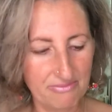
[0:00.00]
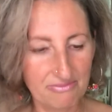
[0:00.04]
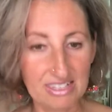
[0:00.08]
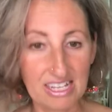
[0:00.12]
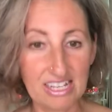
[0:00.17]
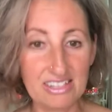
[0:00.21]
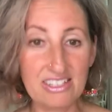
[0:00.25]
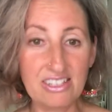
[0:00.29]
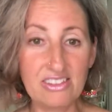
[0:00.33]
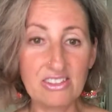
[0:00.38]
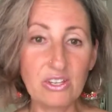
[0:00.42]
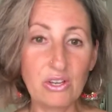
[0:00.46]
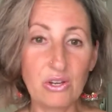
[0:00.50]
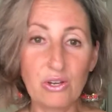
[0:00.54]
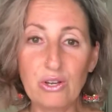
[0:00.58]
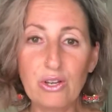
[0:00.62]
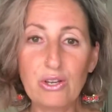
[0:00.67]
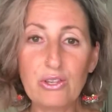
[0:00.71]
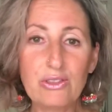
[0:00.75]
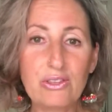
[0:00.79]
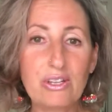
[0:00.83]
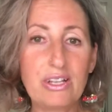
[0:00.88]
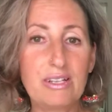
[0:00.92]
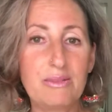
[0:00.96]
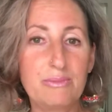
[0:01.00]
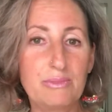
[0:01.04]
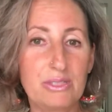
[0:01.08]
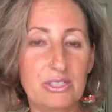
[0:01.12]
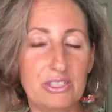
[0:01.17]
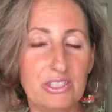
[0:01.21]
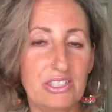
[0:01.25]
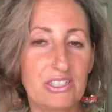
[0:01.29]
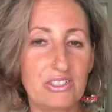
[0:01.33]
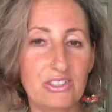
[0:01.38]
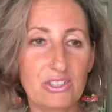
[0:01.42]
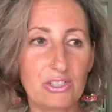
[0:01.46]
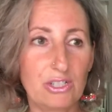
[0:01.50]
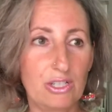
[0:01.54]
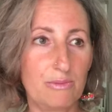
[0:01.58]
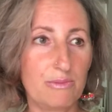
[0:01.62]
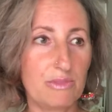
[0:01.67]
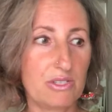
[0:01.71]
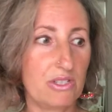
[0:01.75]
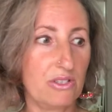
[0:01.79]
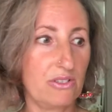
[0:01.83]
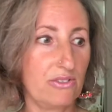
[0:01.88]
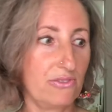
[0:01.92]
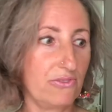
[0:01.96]
And then the earth element, in
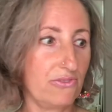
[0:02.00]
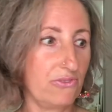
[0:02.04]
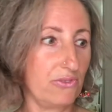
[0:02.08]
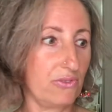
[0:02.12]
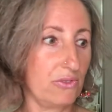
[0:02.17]
terms of,